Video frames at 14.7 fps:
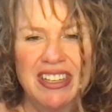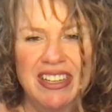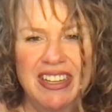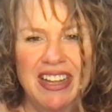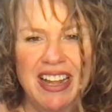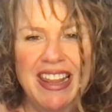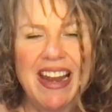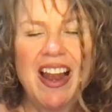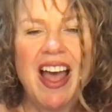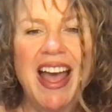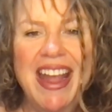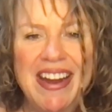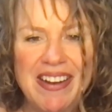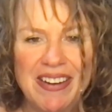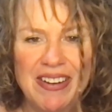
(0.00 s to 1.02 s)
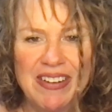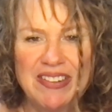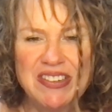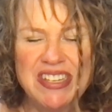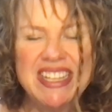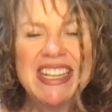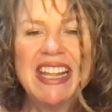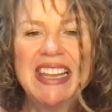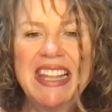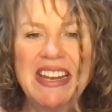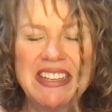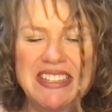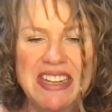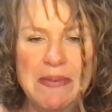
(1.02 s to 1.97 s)
a little higher or dig a little
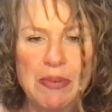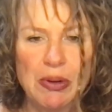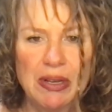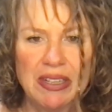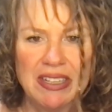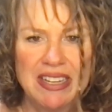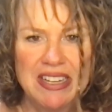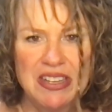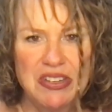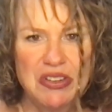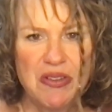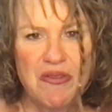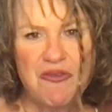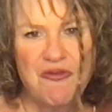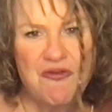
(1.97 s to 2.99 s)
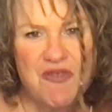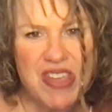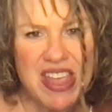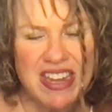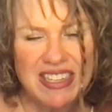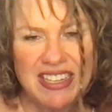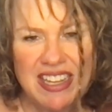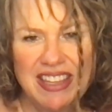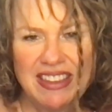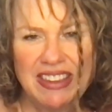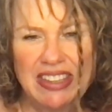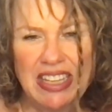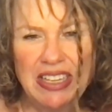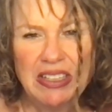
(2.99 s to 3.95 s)
deeper to fit
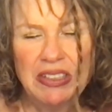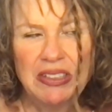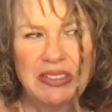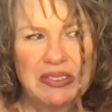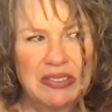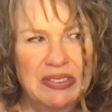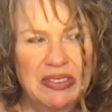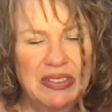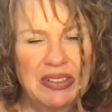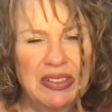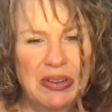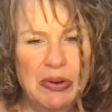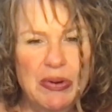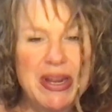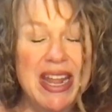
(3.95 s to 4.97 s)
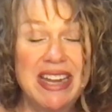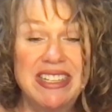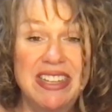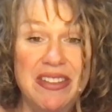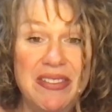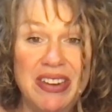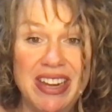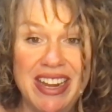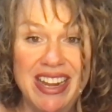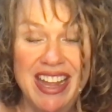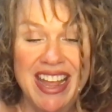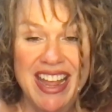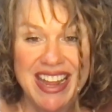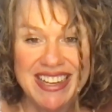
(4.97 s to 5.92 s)
their creativity
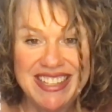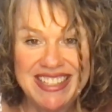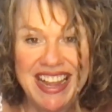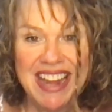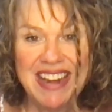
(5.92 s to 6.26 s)
inside